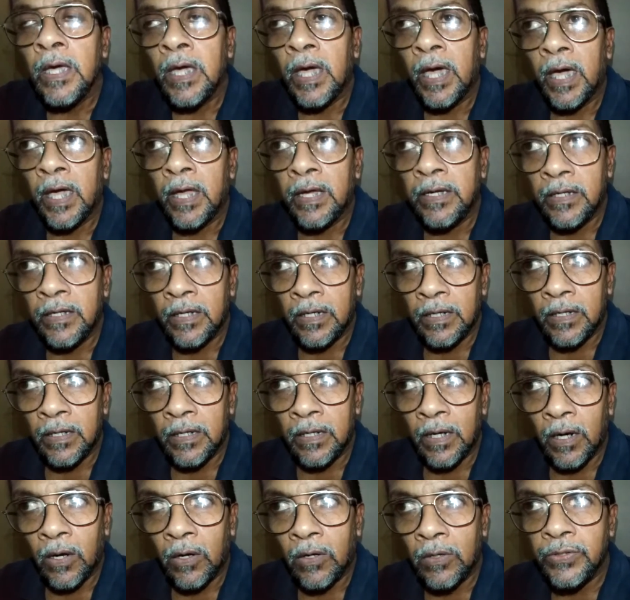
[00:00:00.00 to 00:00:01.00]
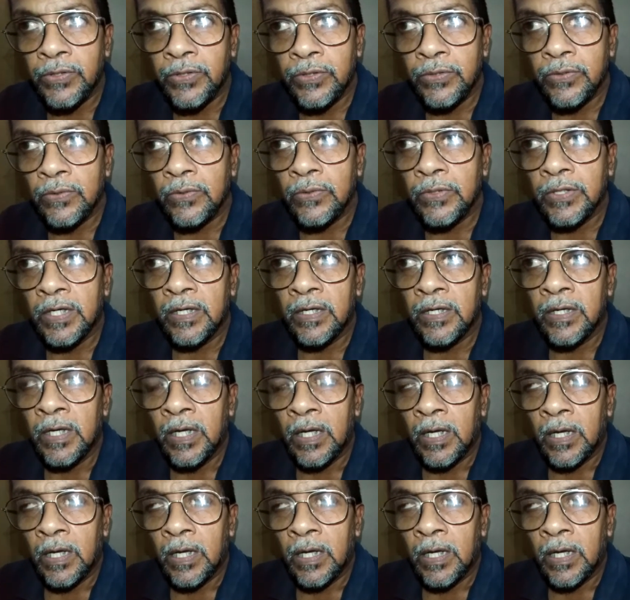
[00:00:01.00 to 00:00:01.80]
And also the